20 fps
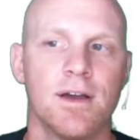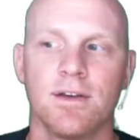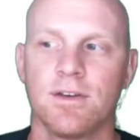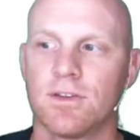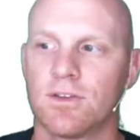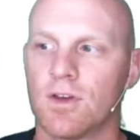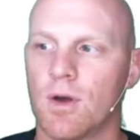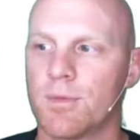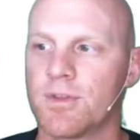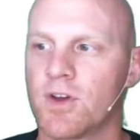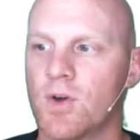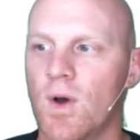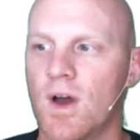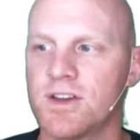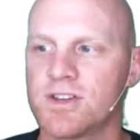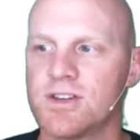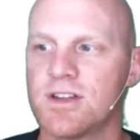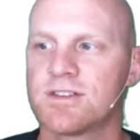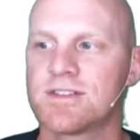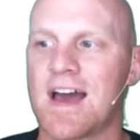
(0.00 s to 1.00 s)
So, but the
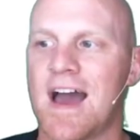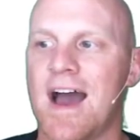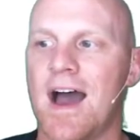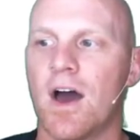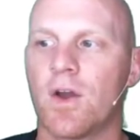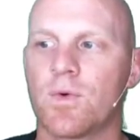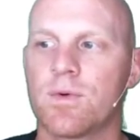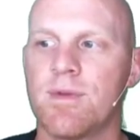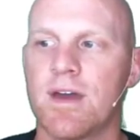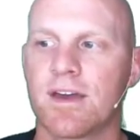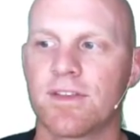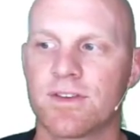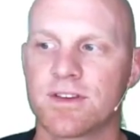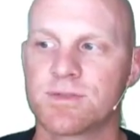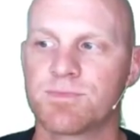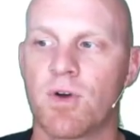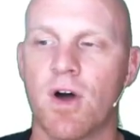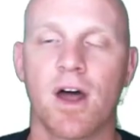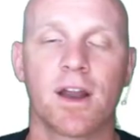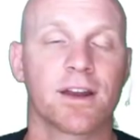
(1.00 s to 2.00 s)
question is, how do we make this
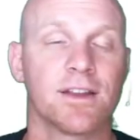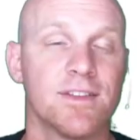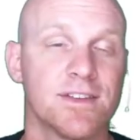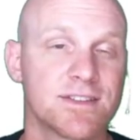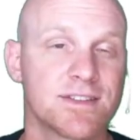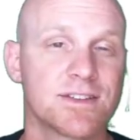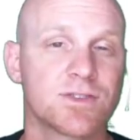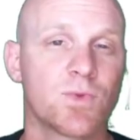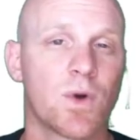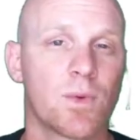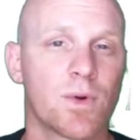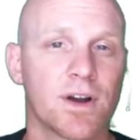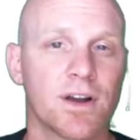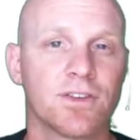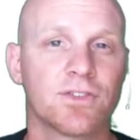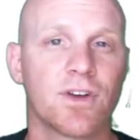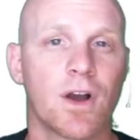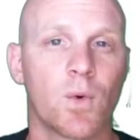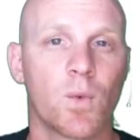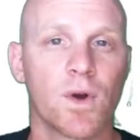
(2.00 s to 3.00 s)
product? And this is where we're going to
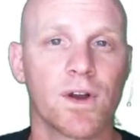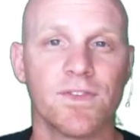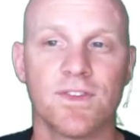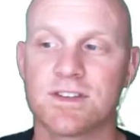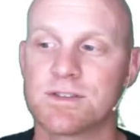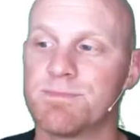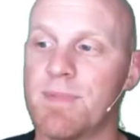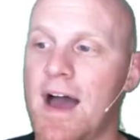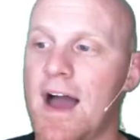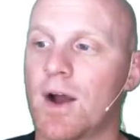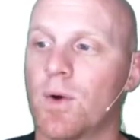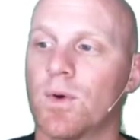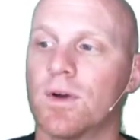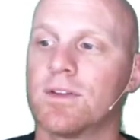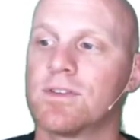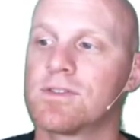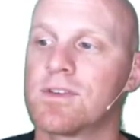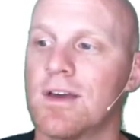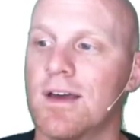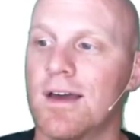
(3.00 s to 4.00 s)
start working this
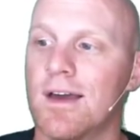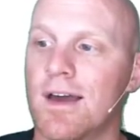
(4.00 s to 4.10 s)
backwards.